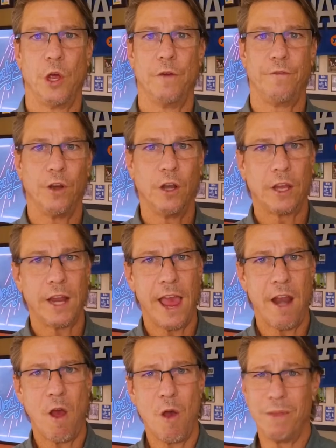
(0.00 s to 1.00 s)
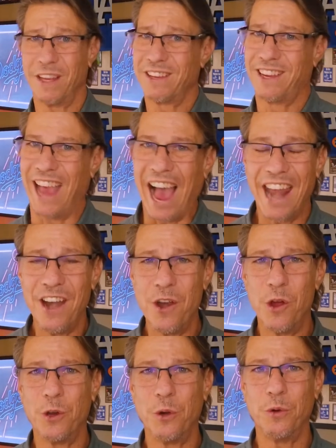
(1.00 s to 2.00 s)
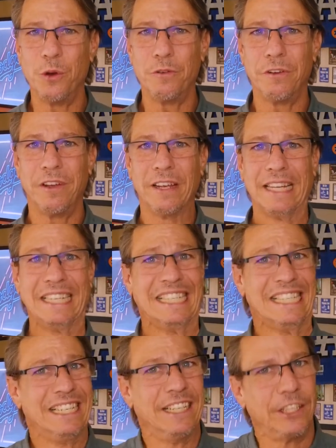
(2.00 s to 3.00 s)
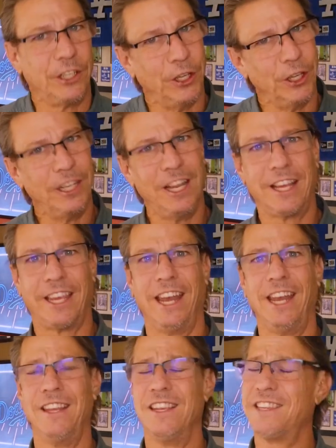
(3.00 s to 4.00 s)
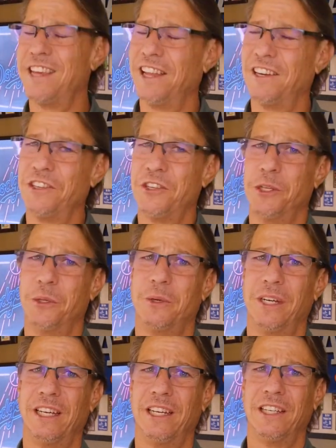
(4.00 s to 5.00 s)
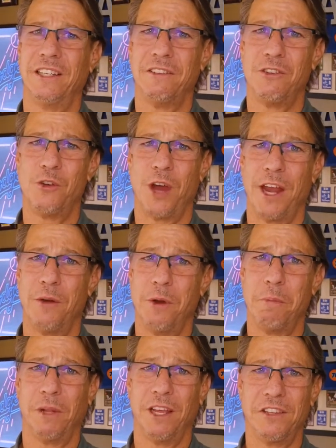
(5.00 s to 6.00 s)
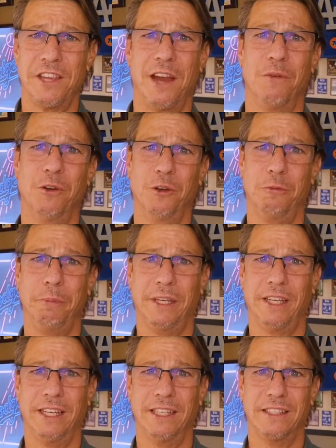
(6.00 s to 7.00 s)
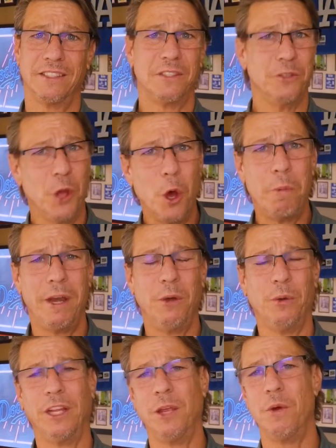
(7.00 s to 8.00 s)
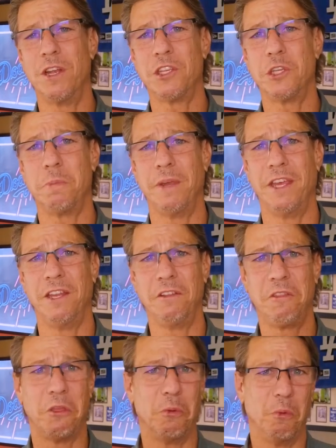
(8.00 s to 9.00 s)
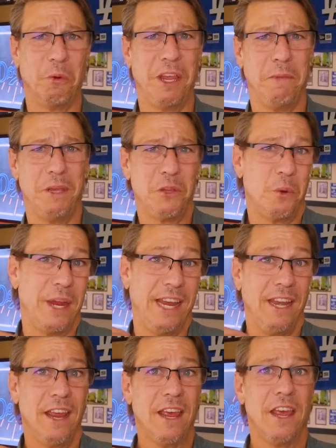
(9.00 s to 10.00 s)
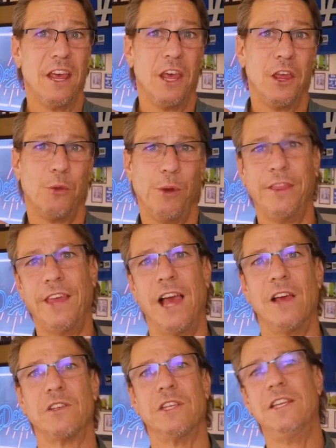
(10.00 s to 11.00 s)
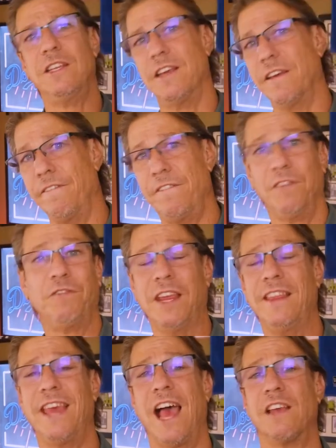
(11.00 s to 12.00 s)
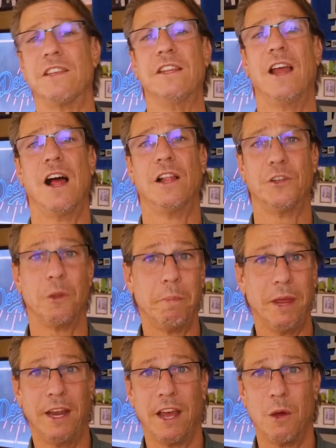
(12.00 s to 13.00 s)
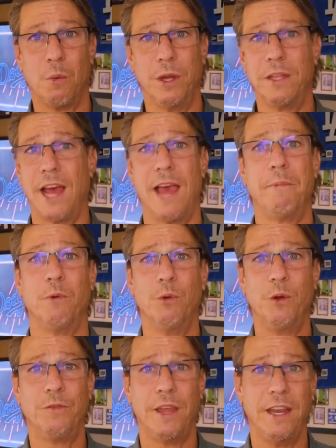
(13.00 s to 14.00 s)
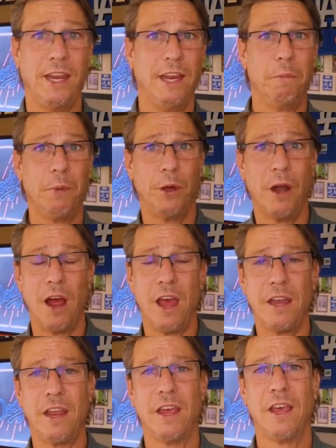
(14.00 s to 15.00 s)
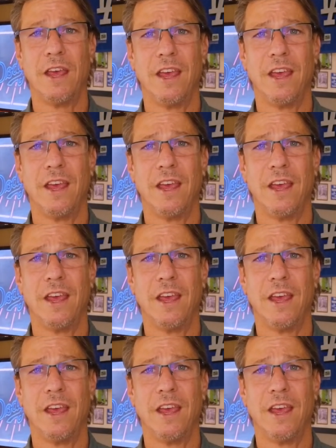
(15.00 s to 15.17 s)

So if you're looking at a home that's got an older roof, good luck getting the seller to try to replace that roof, because nobody really wants to spend between $3,000 to $15,000, depending on what type of roof they need to put on,